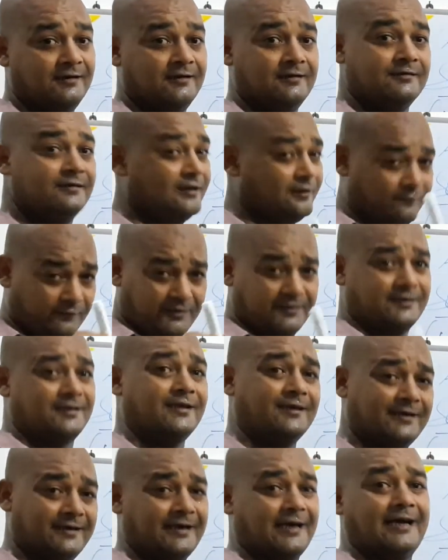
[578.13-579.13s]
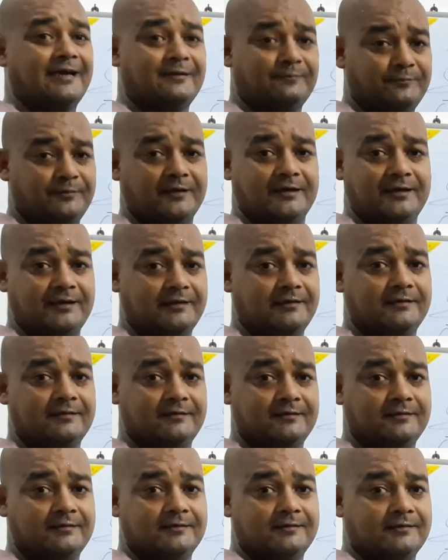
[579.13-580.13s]
Then one thing can be
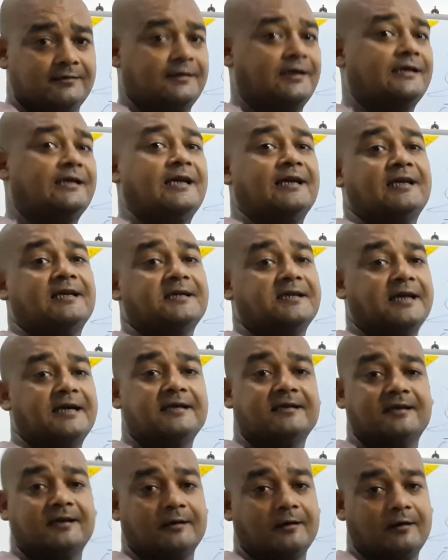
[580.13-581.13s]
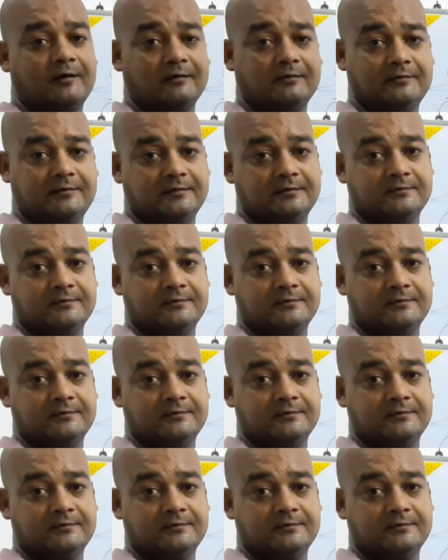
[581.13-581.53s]
that I can write the wrong.